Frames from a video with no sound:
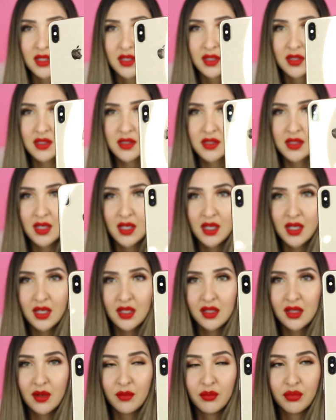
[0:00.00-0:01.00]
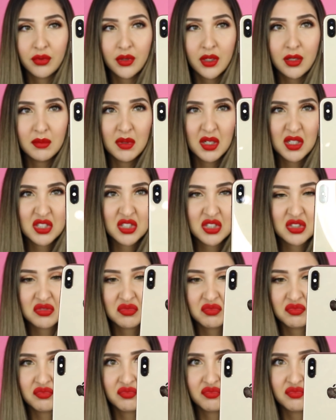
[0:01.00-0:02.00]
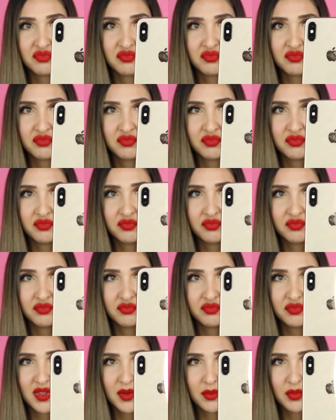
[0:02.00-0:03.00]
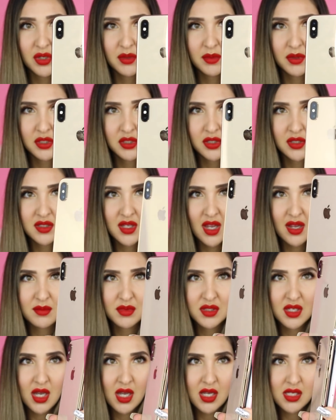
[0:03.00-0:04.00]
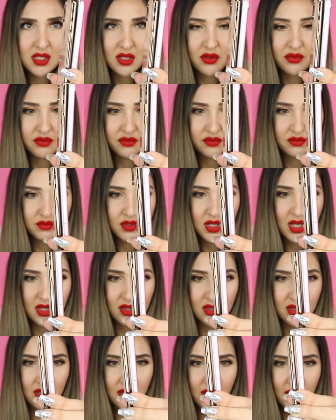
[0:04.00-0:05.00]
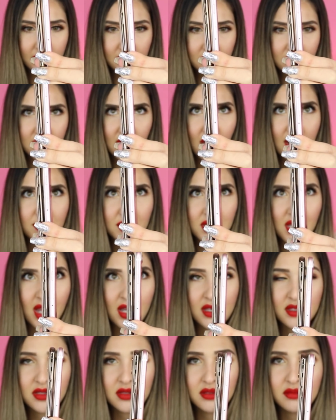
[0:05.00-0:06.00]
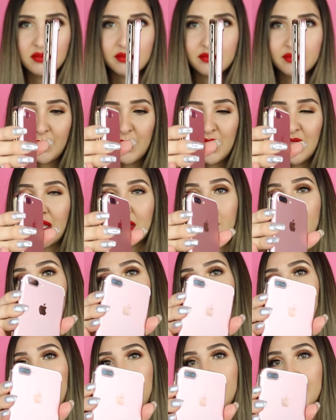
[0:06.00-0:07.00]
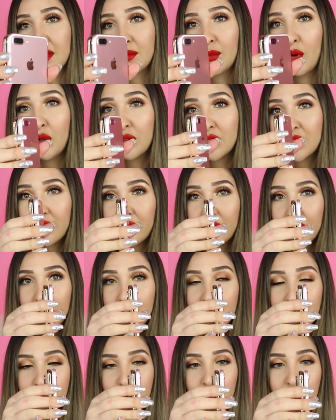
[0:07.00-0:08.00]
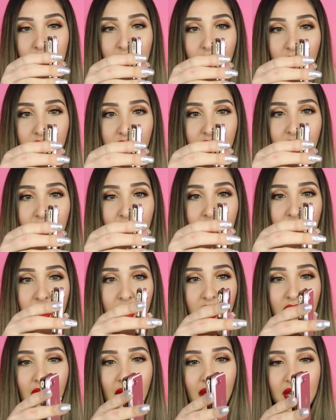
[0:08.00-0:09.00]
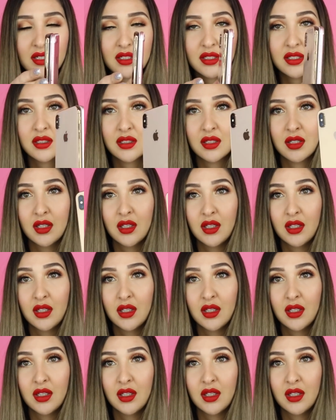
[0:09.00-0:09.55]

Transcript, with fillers: you can see, they're pretty much they're pretty much the same size if, yeah, they're like the same size. I mean, there's probably a small difference, but nothing that